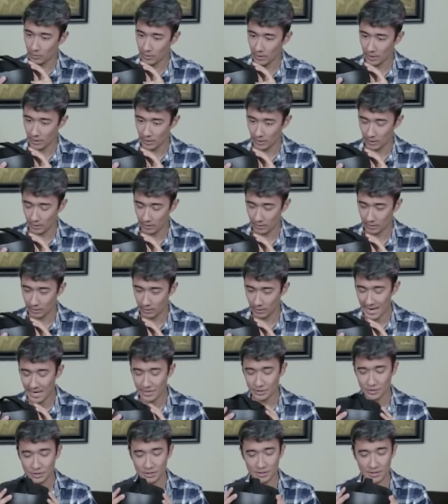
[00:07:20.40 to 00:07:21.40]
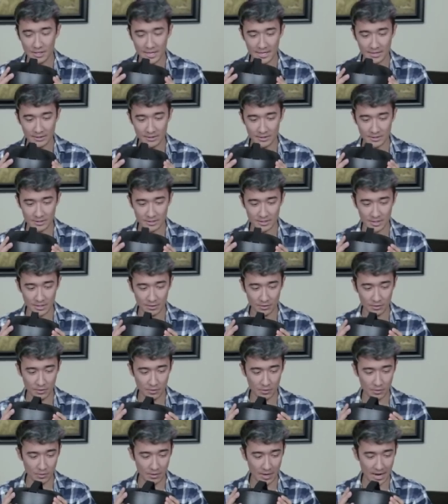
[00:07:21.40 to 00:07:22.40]
Okay, I actually like this. I don't
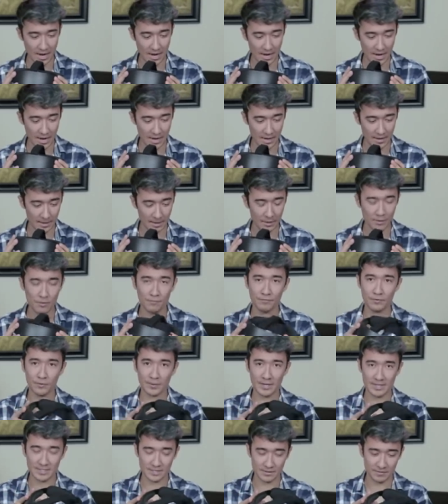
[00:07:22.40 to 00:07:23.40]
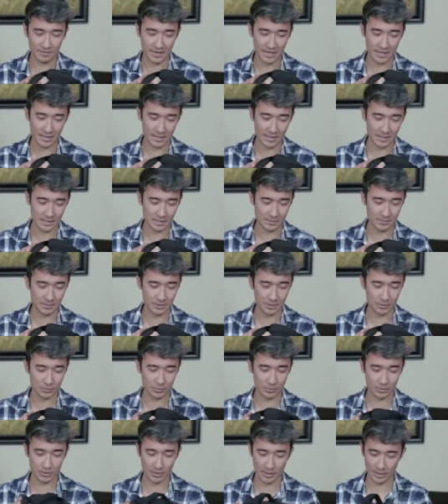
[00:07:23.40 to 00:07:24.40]
know, I, I don't know if you guys have had any
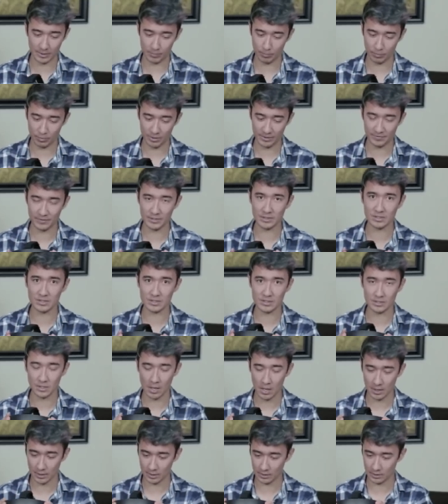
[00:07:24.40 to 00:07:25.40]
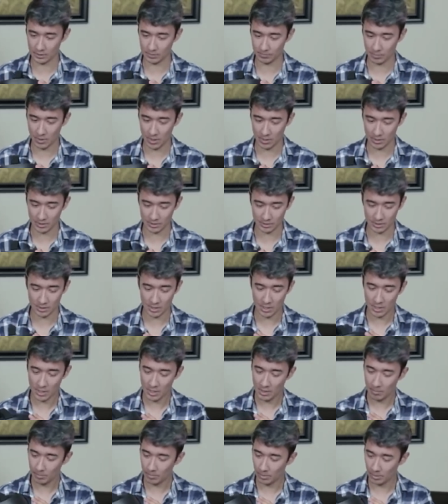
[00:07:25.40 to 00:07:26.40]
experience with like previous Oculus products,
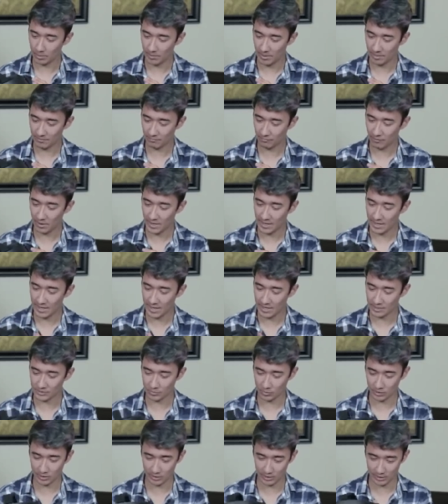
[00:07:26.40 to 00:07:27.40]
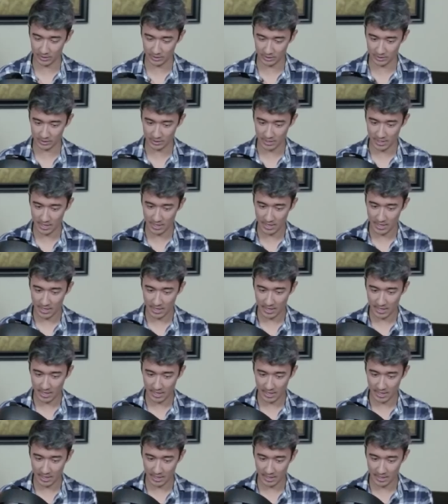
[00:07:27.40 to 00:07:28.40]
but my friend has one of these
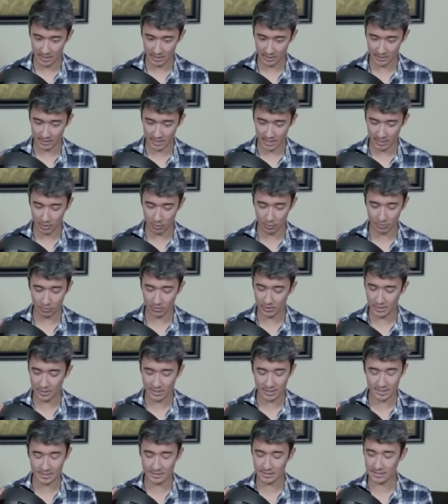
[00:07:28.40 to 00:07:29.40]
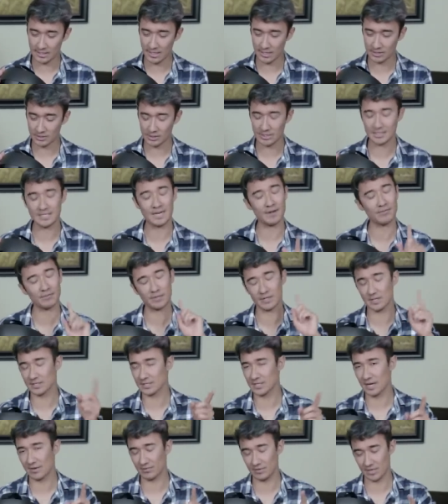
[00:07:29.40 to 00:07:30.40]
and I don't think he has the S. He definitely
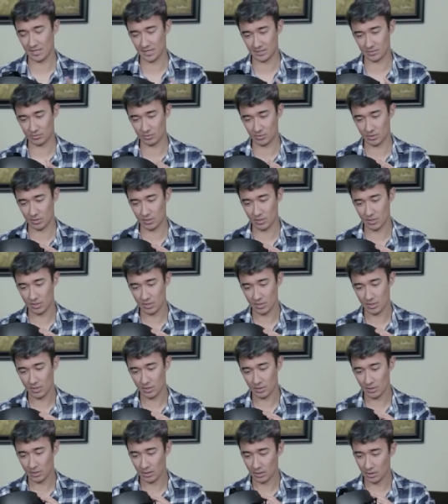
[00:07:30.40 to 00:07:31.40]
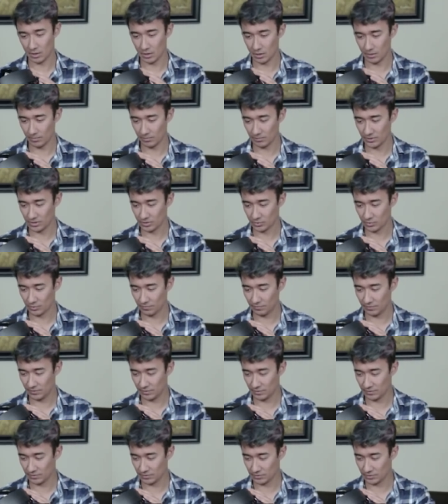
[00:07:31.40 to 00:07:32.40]
doesn't have the S one. Um, this one
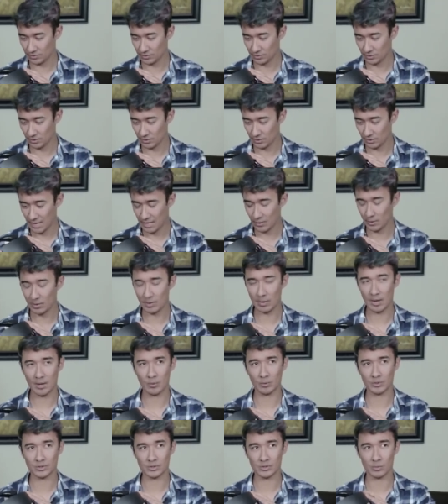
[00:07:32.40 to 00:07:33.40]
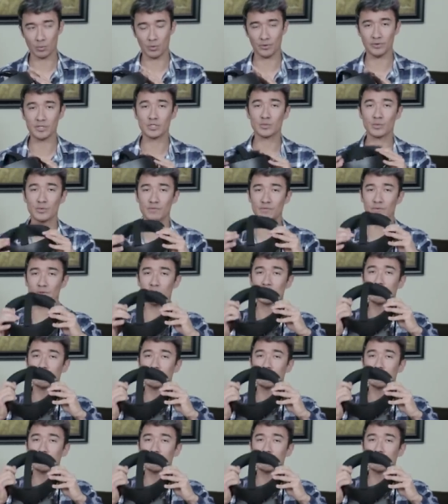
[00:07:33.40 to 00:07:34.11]
feels, how do I, uh, what's the word? This one